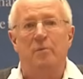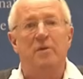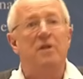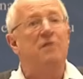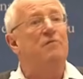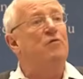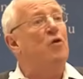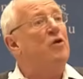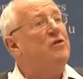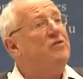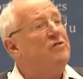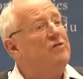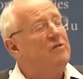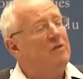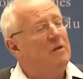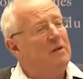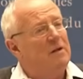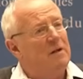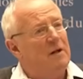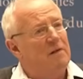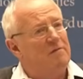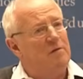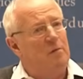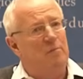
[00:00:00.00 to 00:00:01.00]
And the voice
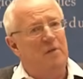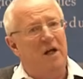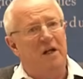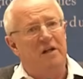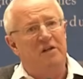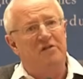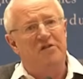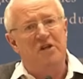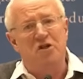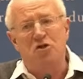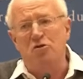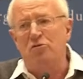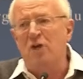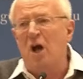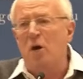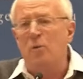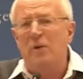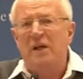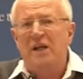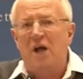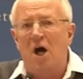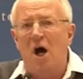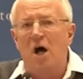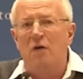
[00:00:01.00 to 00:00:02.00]
from London said, you know,
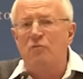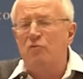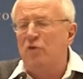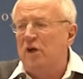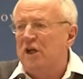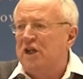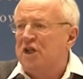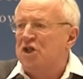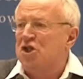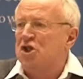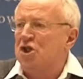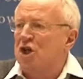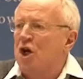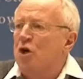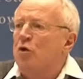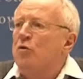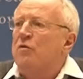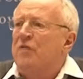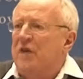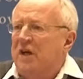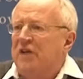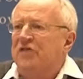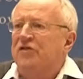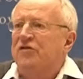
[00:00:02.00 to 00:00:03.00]
we can't really show
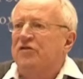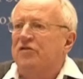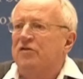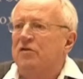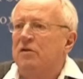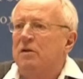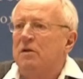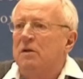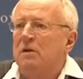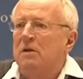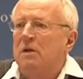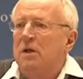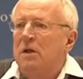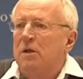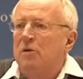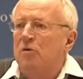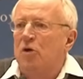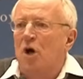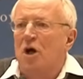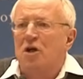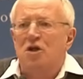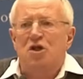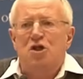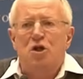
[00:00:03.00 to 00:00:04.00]
this. You
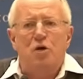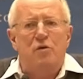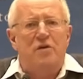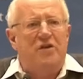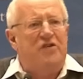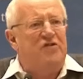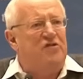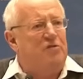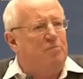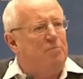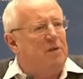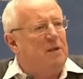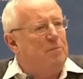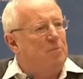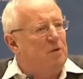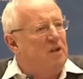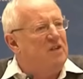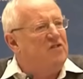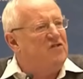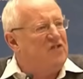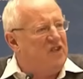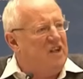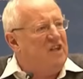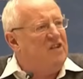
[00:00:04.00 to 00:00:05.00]
can't show this to people
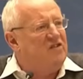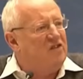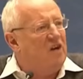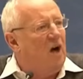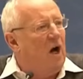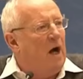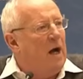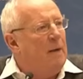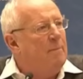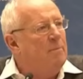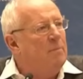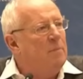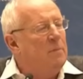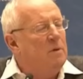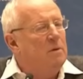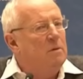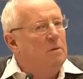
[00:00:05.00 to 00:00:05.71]
at tea time.